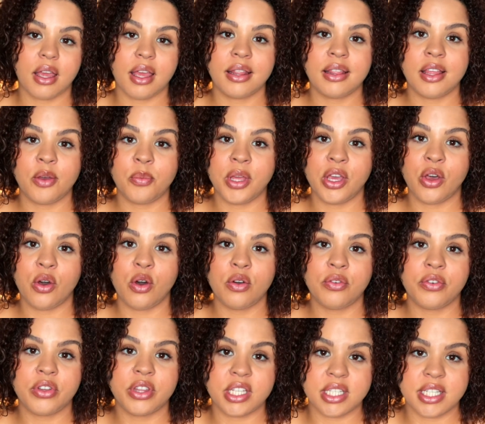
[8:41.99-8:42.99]
and then we go
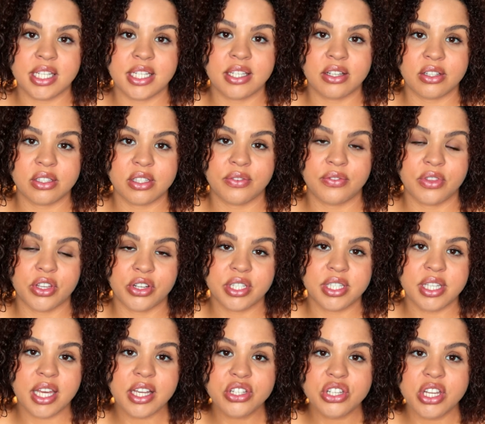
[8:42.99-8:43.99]
over the details of their
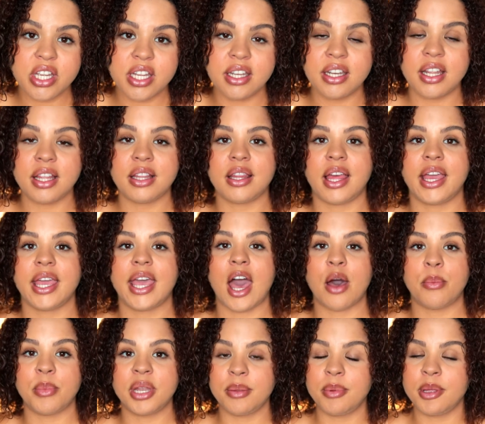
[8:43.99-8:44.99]
session, like how
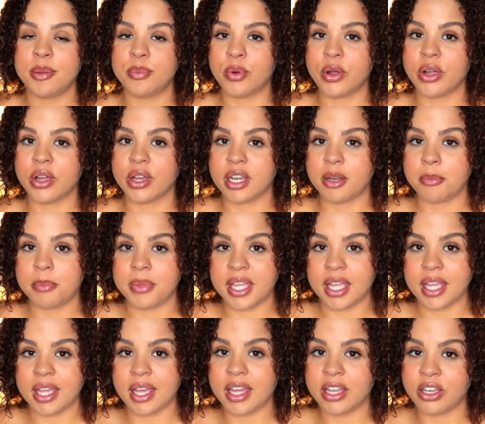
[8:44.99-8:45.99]
many people are gonna
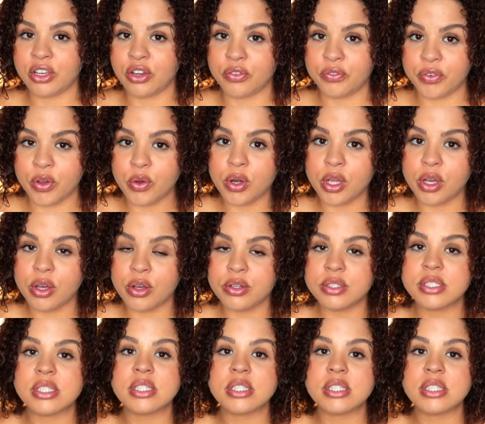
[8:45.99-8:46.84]
be in your photos,